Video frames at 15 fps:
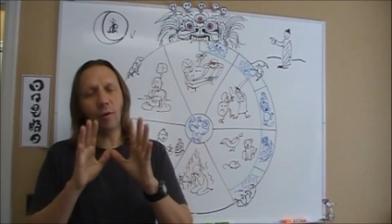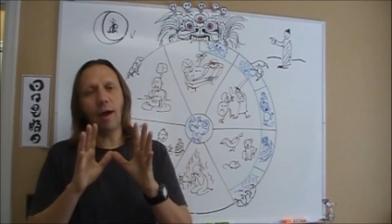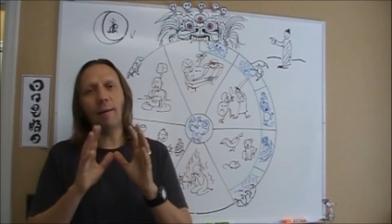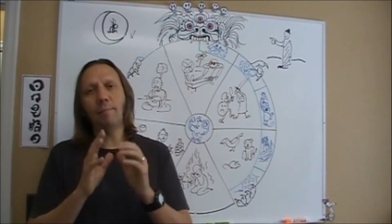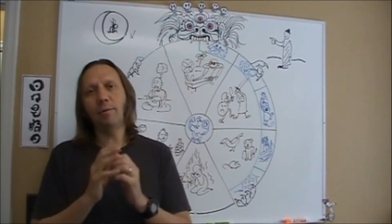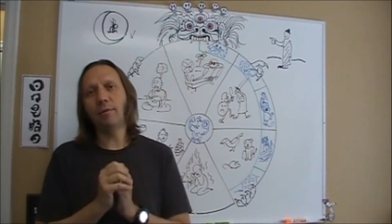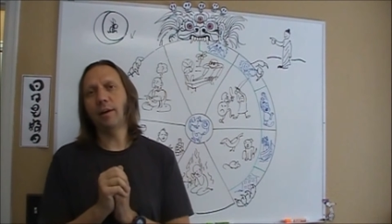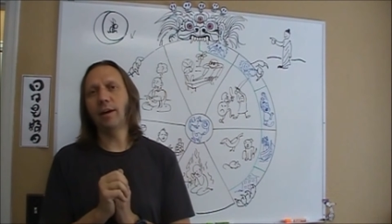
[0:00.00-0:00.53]

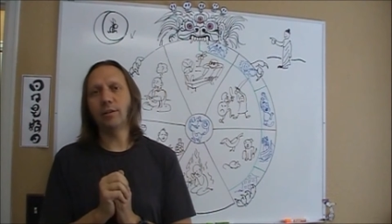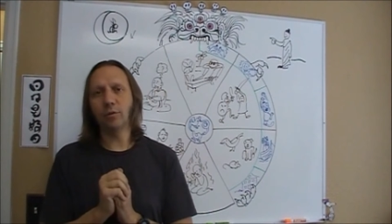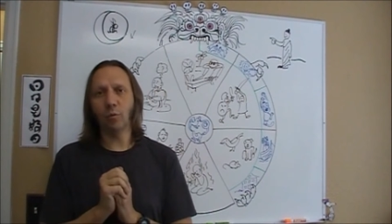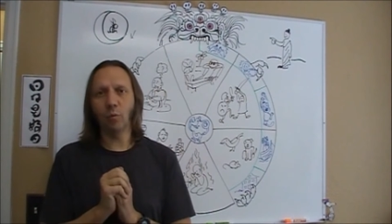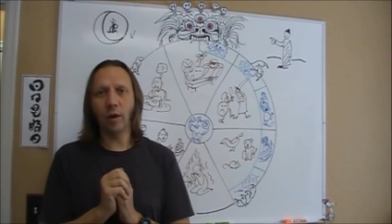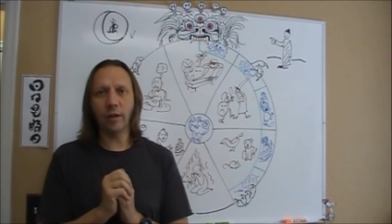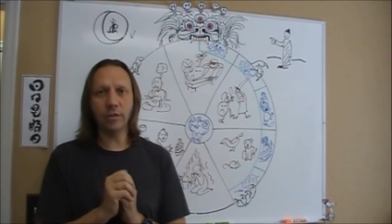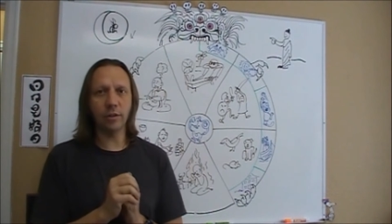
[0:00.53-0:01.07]
happy you guys are
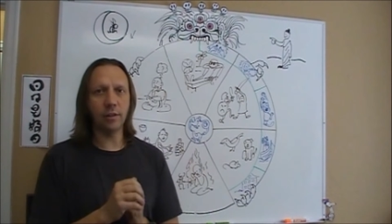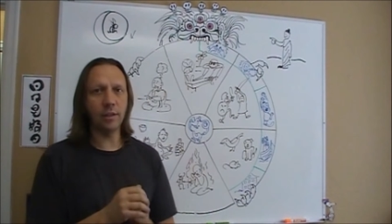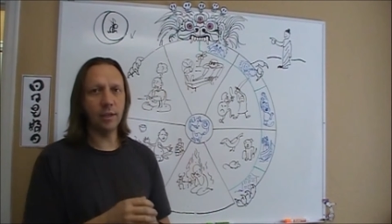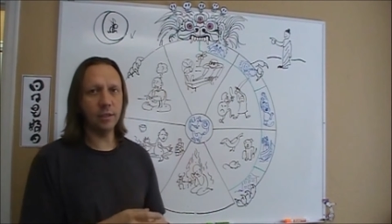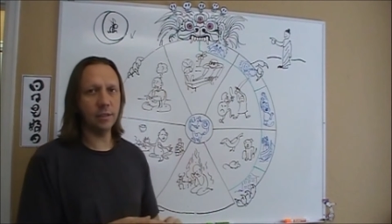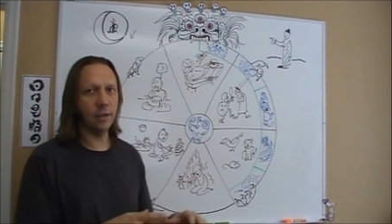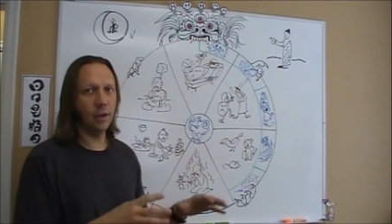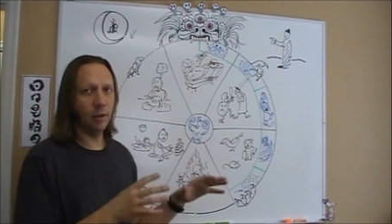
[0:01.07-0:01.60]
watching
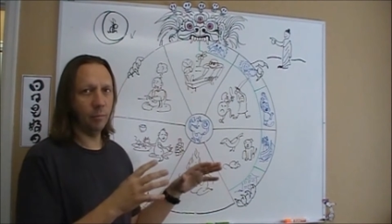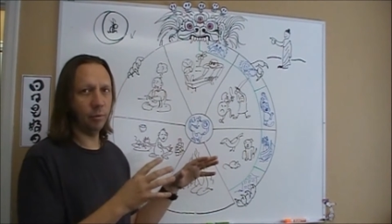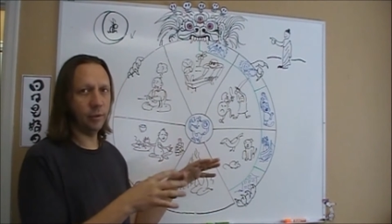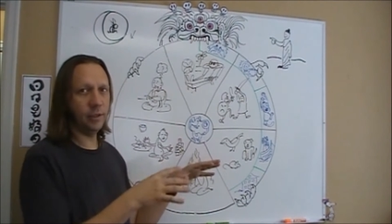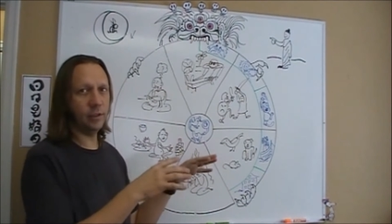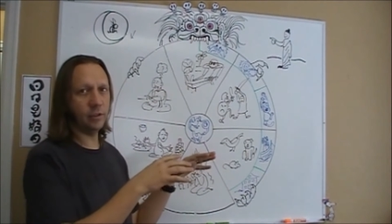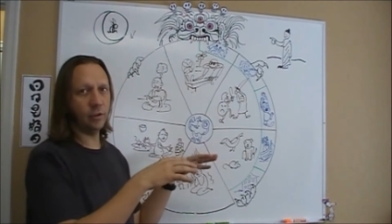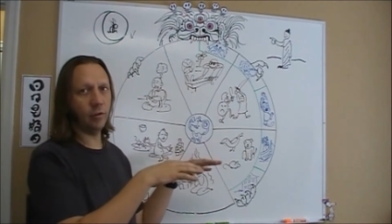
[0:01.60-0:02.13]
this.
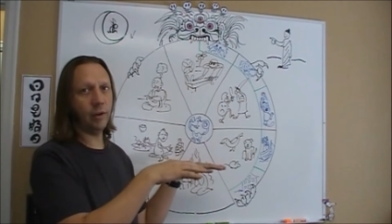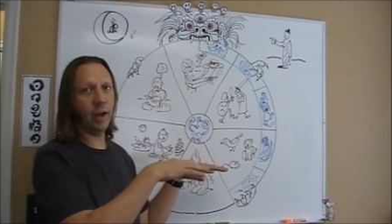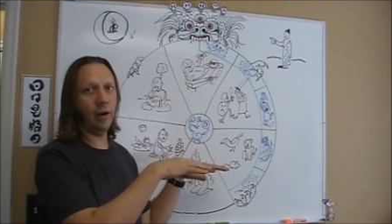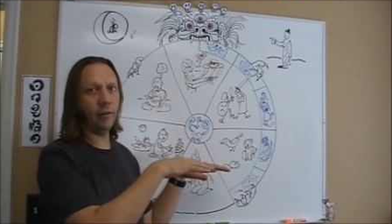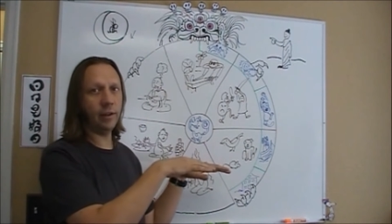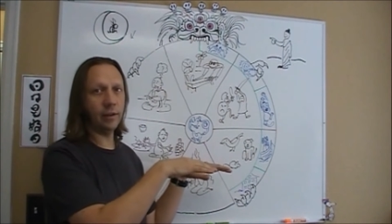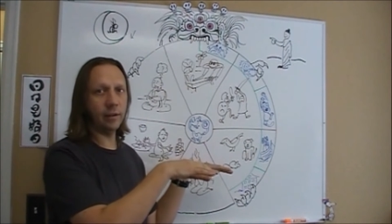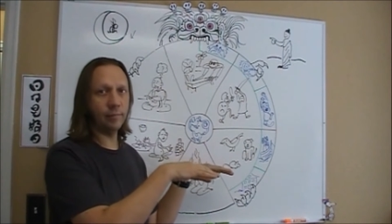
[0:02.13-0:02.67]
Please go down
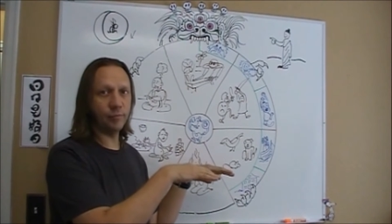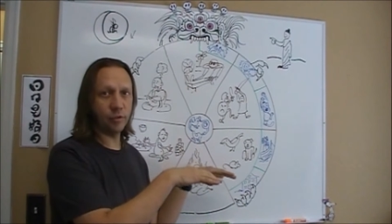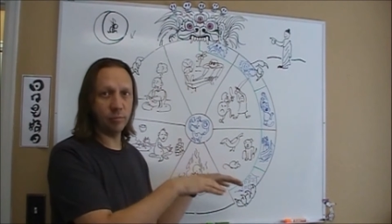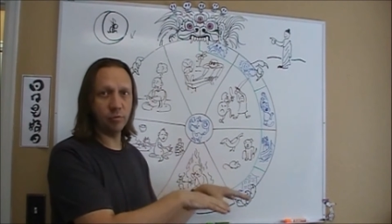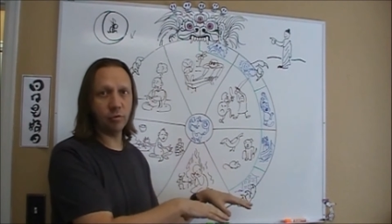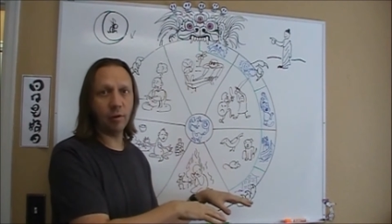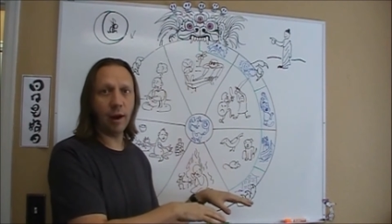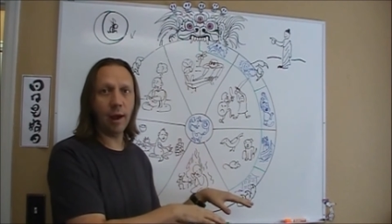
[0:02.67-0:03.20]
and
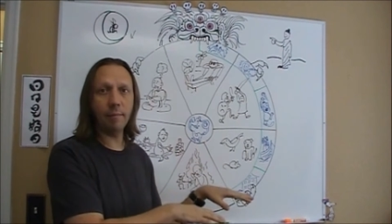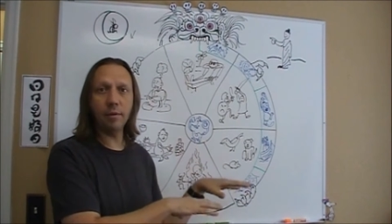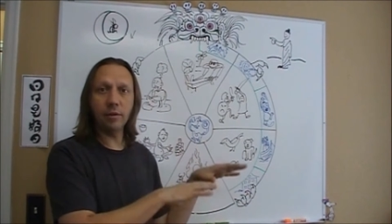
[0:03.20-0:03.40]
subscribe.